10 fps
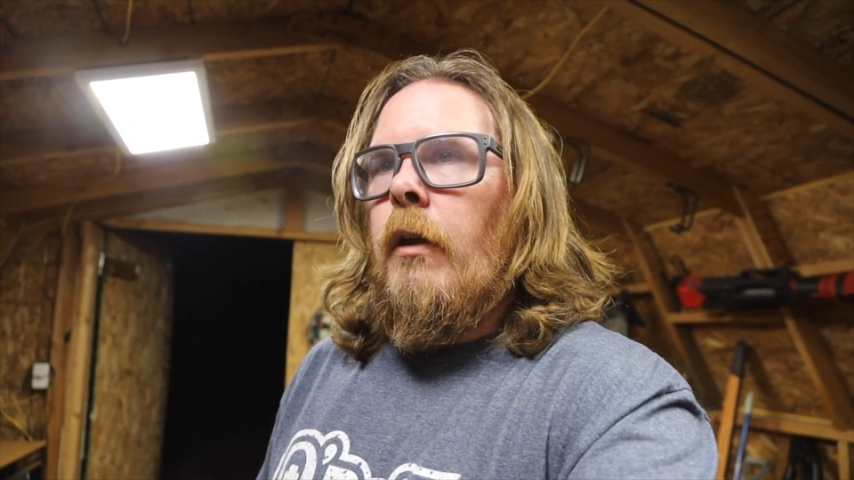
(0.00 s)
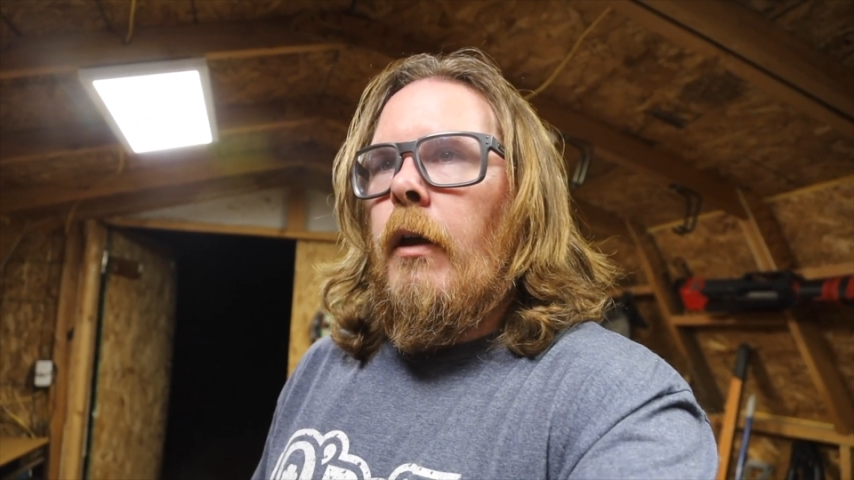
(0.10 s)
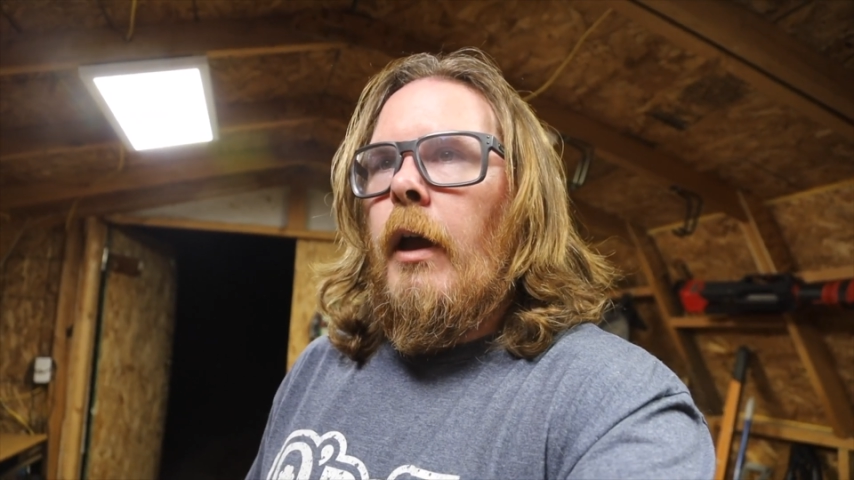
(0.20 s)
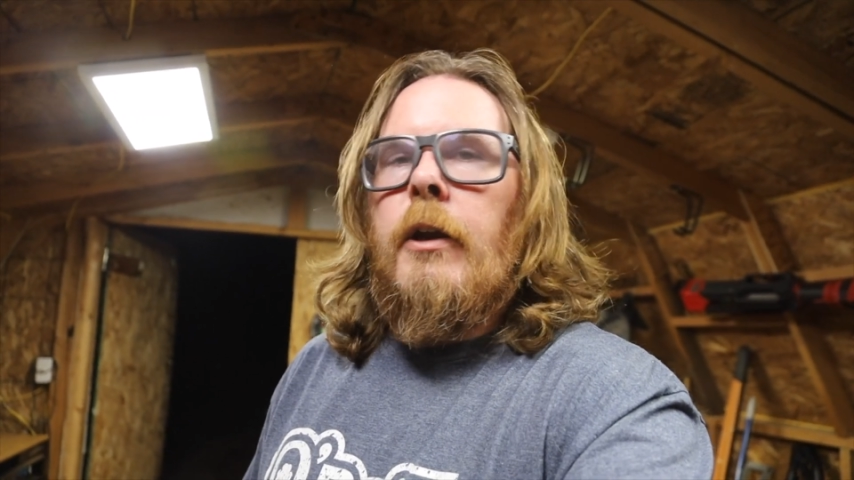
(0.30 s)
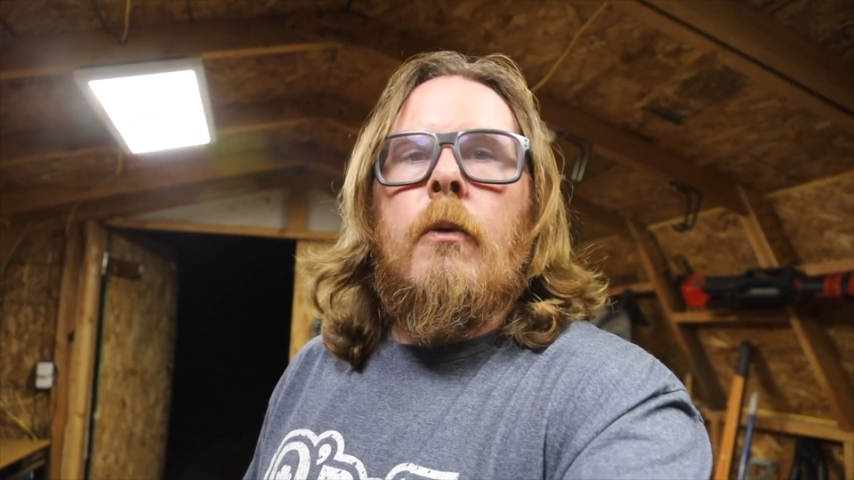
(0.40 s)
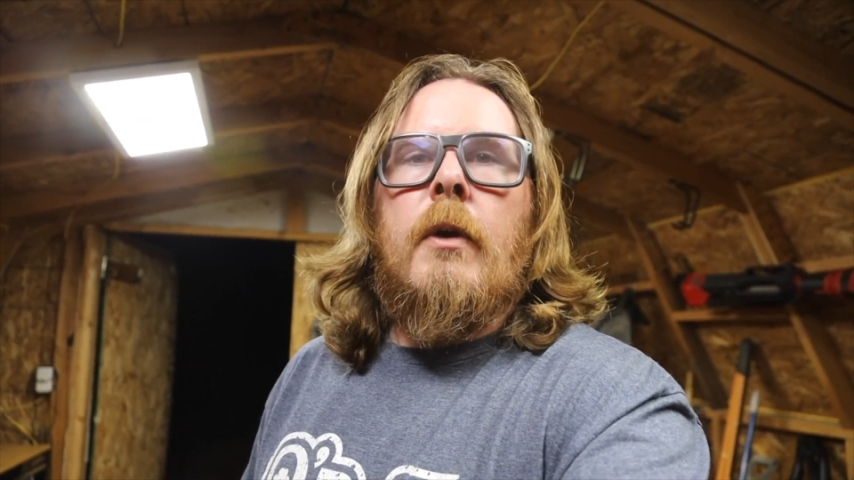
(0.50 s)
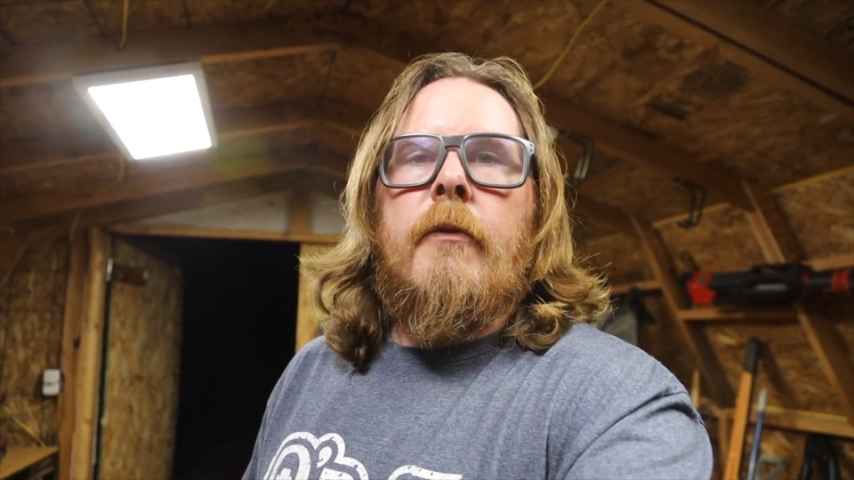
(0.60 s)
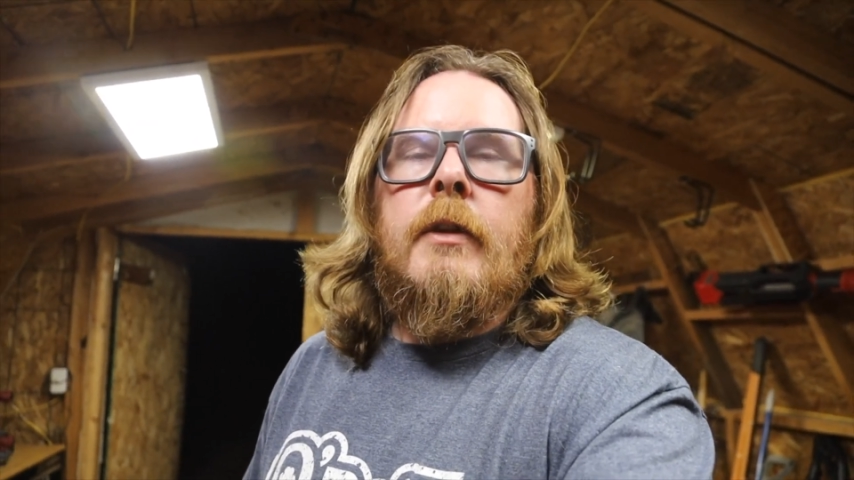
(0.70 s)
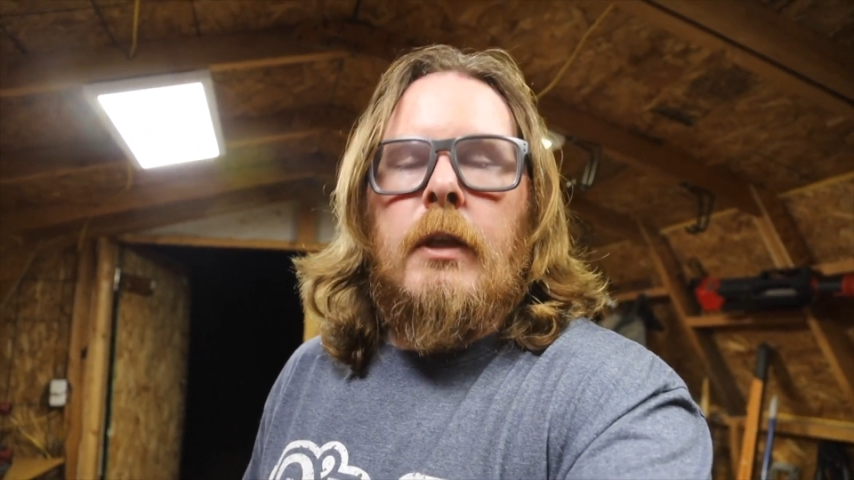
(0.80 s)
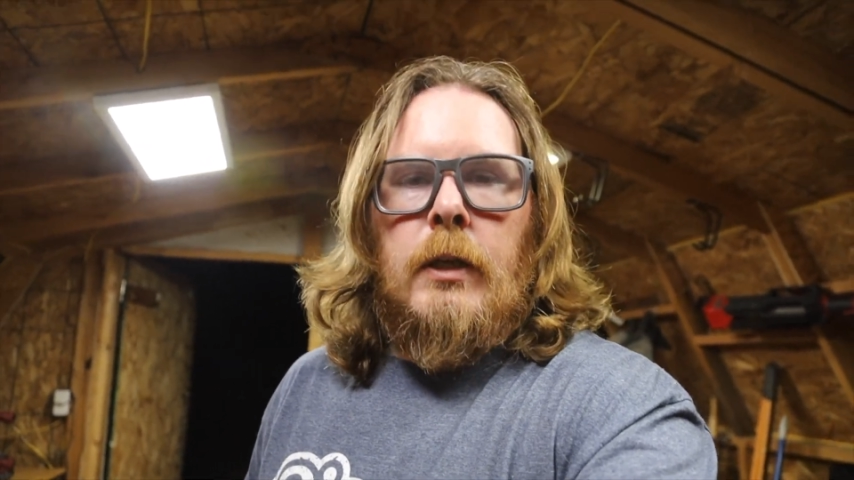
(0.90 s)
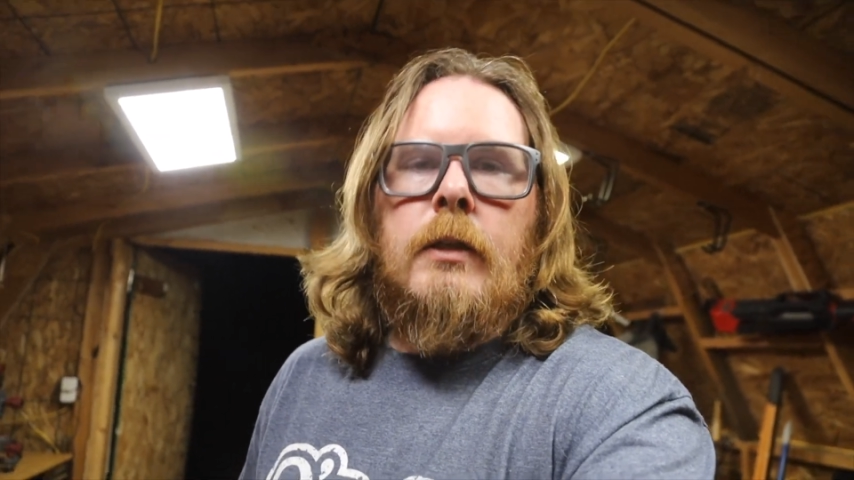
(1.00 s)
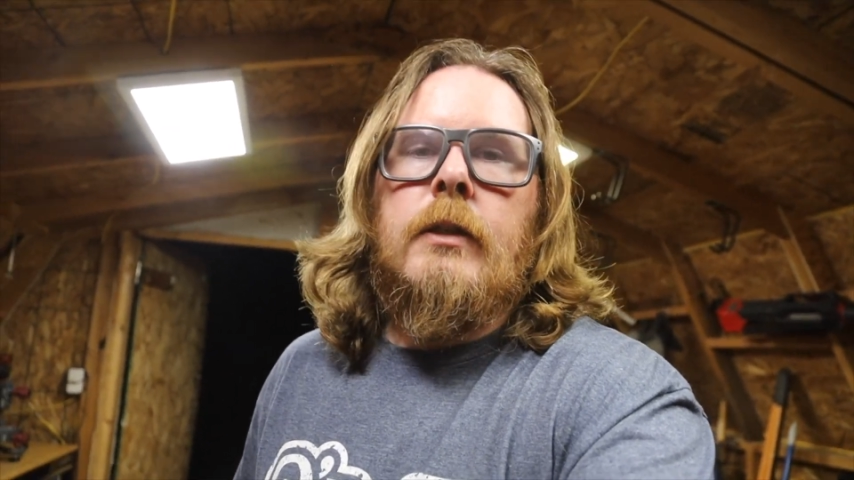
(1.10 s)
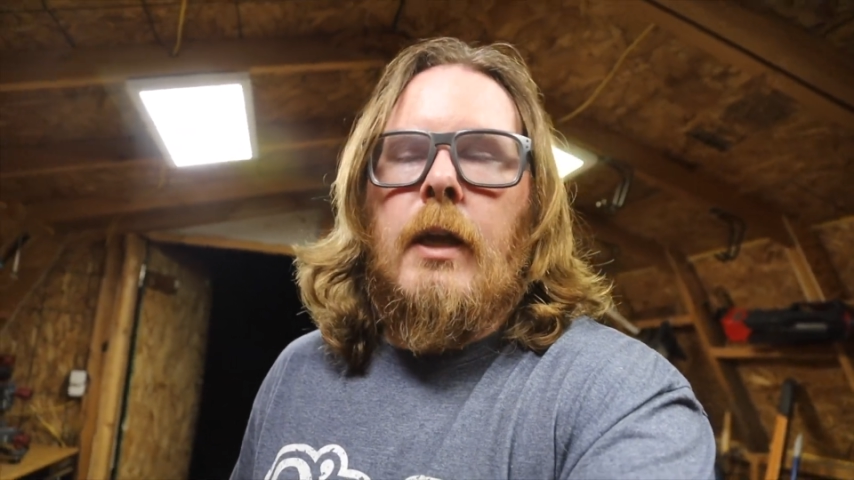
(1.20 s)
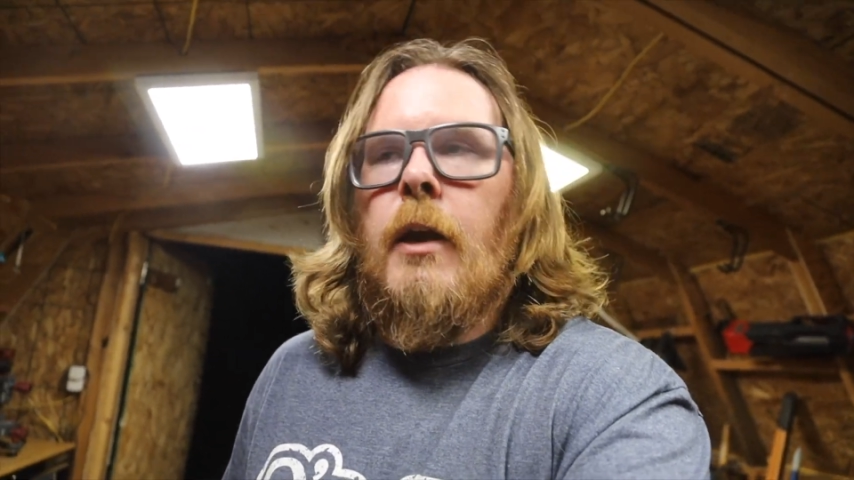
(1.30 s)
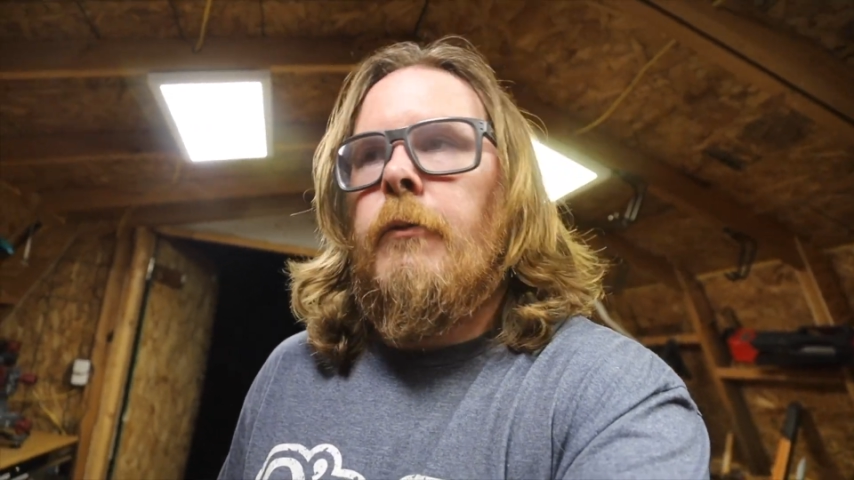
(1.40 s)
I know where everything is
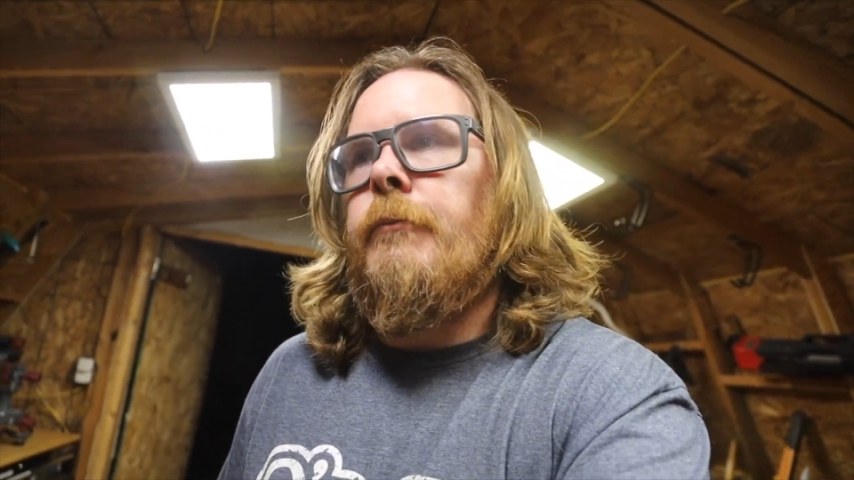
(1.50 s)
now.